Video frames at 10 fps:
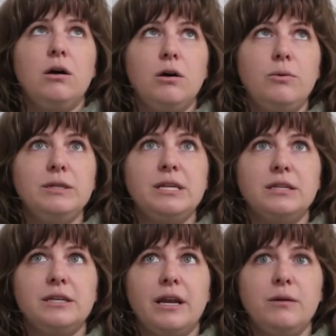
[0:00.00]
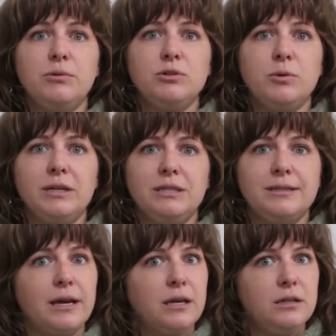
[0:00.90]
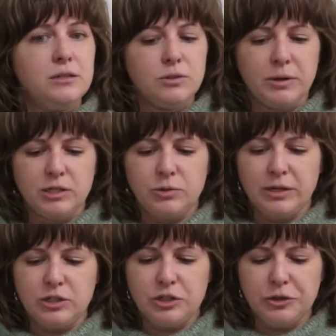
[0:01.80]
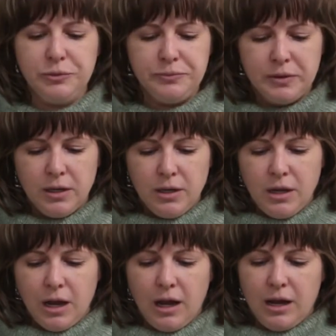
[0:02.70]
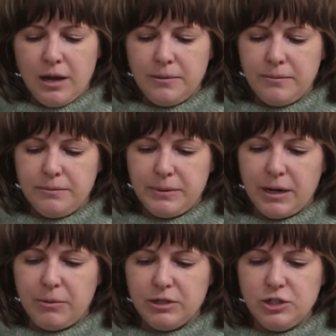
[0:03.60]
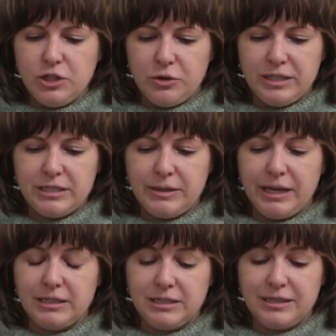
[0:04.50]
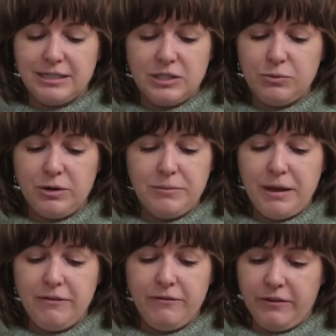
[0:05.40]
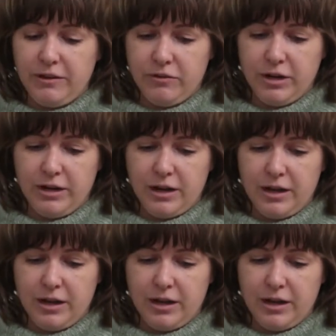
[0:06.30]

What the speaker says: What day is it? April 22nd, 2022. But I wanted to show this because this is one of my favorite